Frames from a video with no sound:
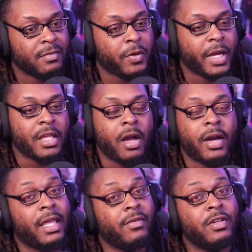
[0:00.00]
Right, y'all
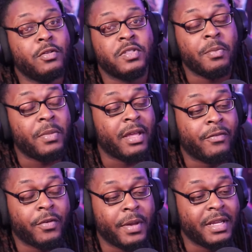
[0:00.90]
got to give the dude some
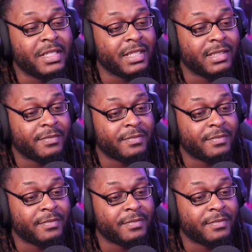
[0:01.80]
information.